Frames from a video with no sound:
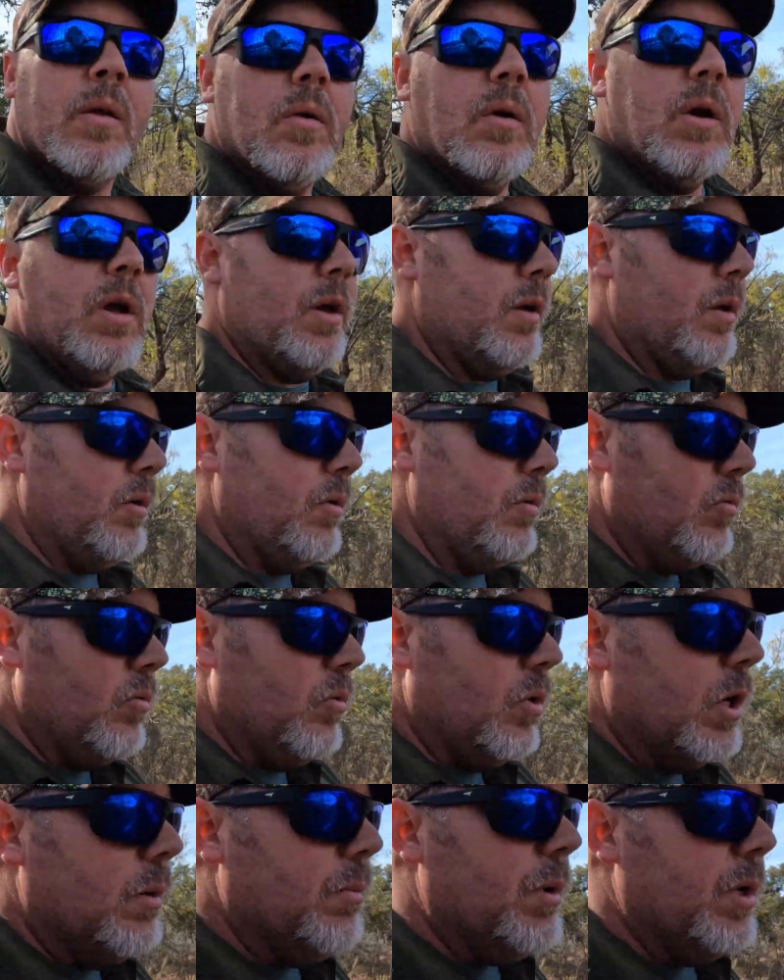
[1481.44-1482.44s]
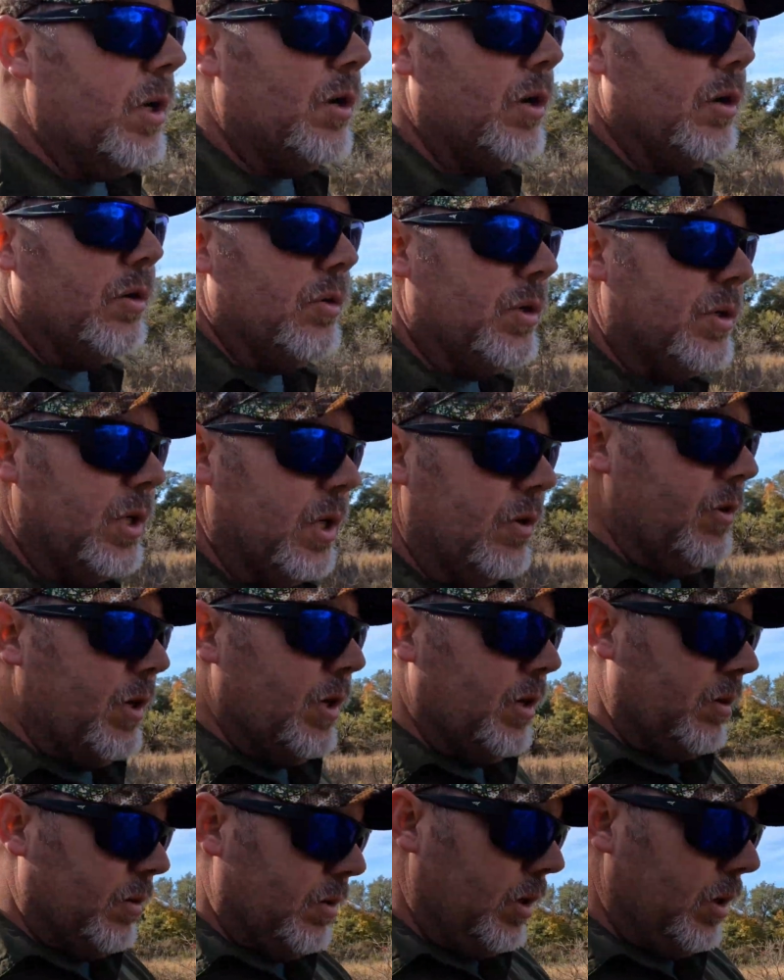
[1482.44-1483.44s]
what I'm going to do this
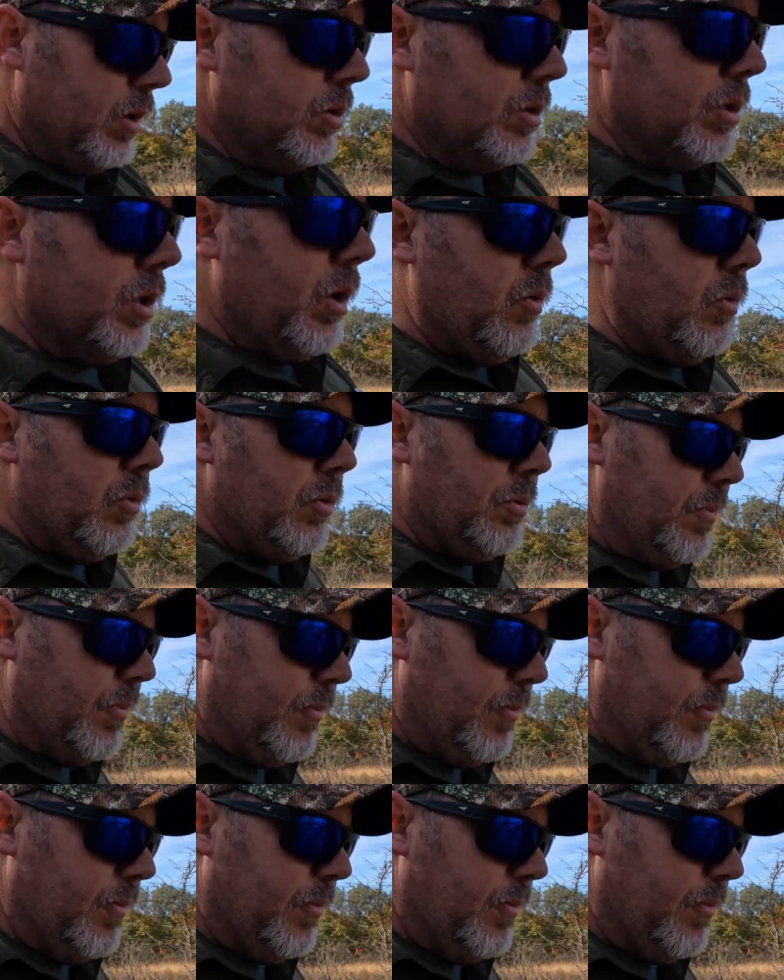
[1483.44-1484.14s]
evening. So